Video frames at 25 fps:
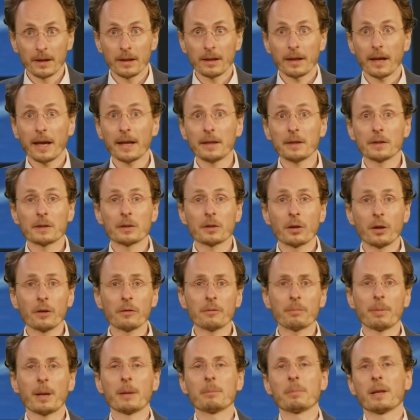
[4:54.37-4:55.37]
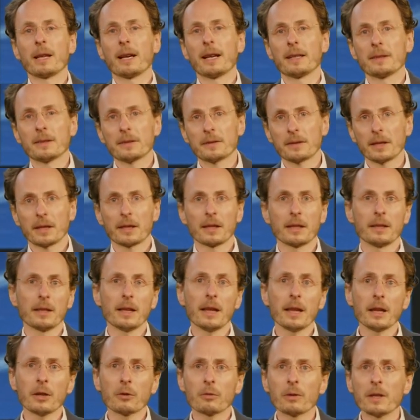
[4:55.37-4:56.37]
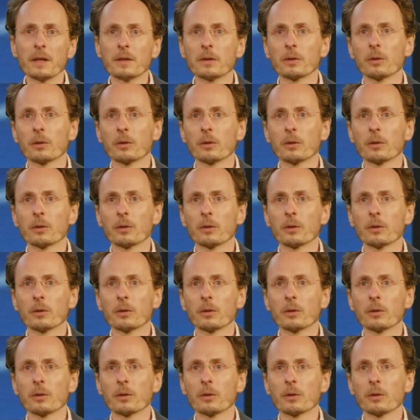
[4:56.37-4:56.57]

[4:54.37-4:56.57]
and is served by plants that can increase